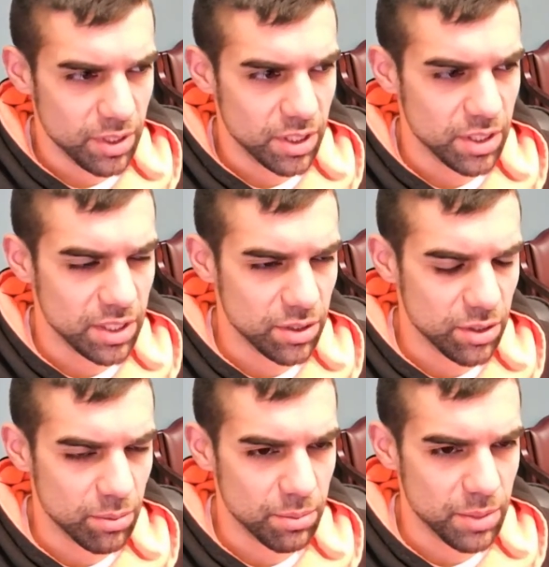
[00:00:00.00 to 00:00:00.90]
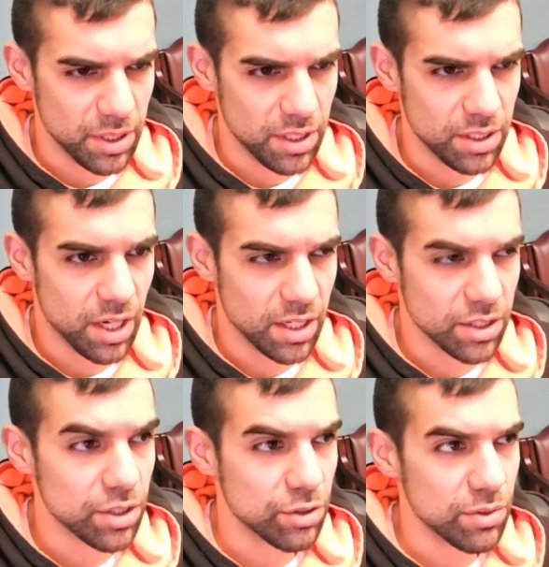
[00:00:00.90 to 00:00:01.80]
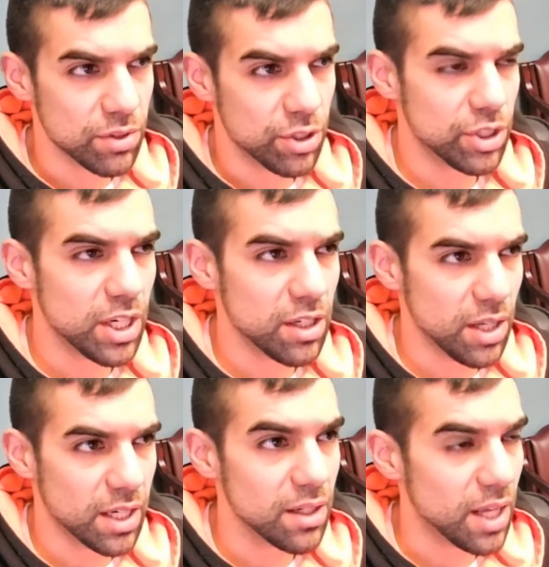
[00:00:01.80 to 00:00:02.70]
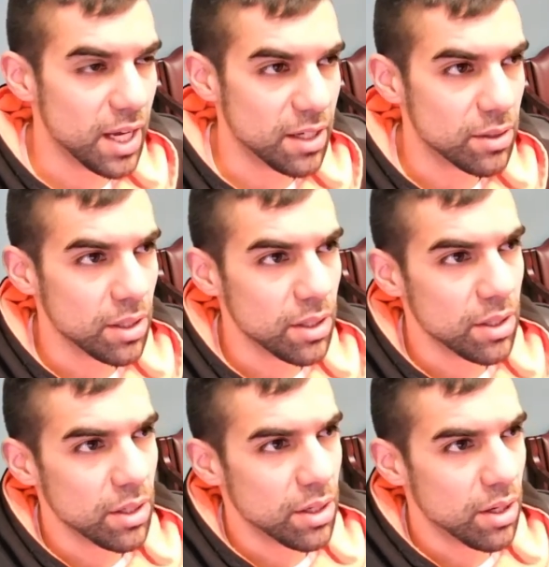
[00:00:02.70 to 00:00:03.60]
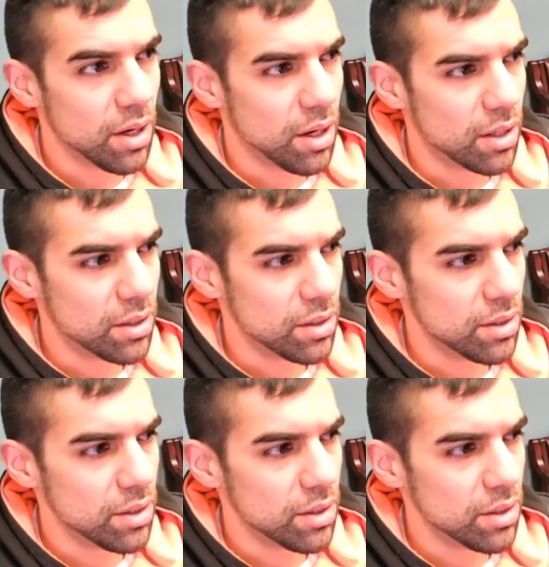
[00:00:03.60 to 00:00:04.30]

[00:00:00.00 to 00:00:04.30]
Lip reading: this as a dopamine detox has really shed a lot of light on